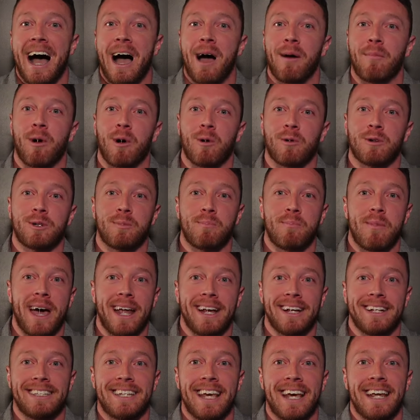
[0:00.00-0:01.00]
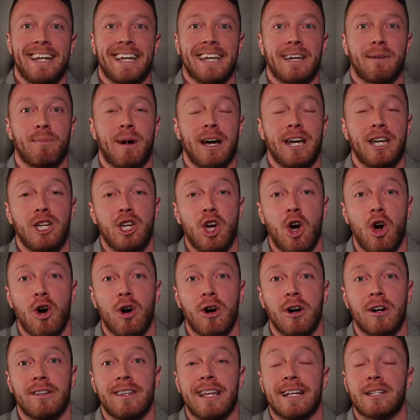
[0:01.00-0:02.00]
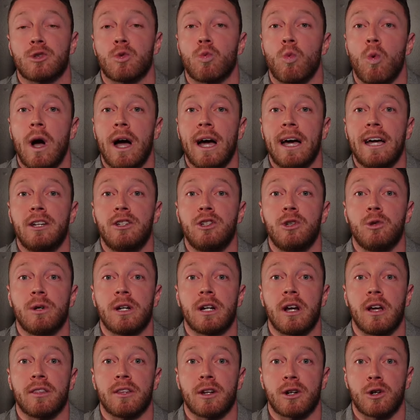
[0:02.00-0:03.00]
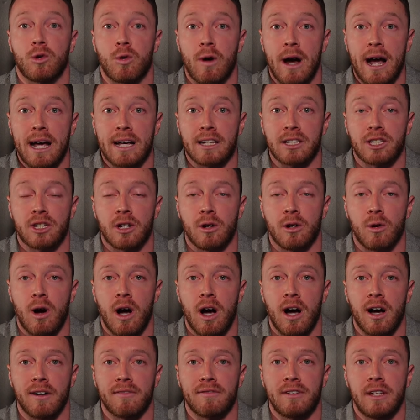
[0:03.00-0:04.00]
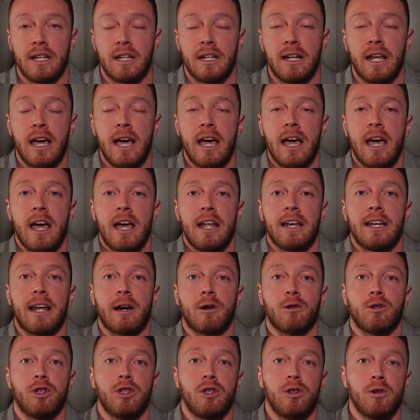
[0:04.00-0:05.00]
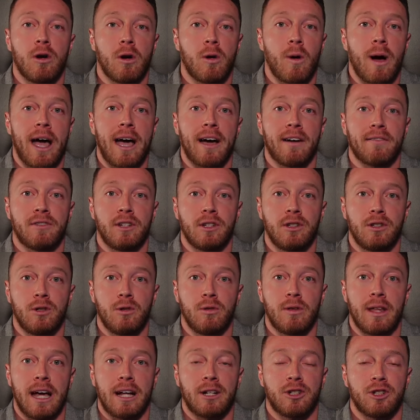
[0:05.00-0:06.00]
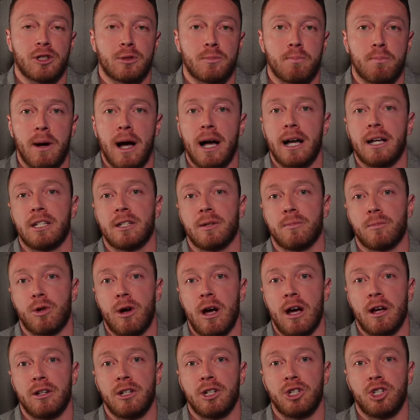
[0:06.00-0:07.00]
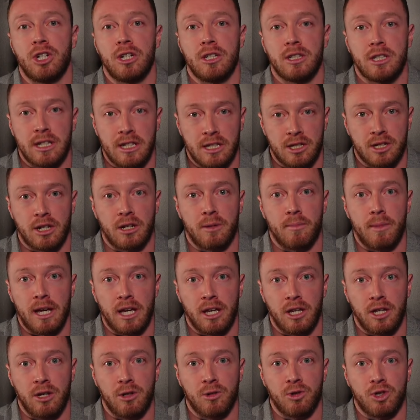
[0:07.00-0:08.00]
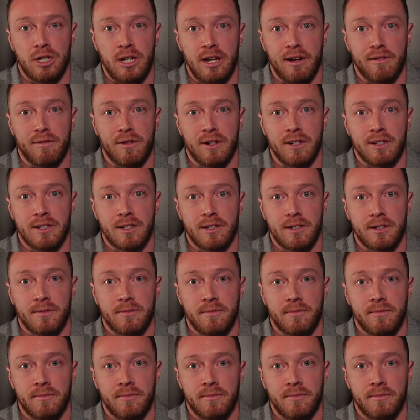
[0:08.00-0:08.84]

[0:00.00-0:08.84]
I'm always meditating in my yard. That's why I do it on the grass so often. Now, you don't have to do that. Just buy some grounding sheets. It's gonna make a huge difference.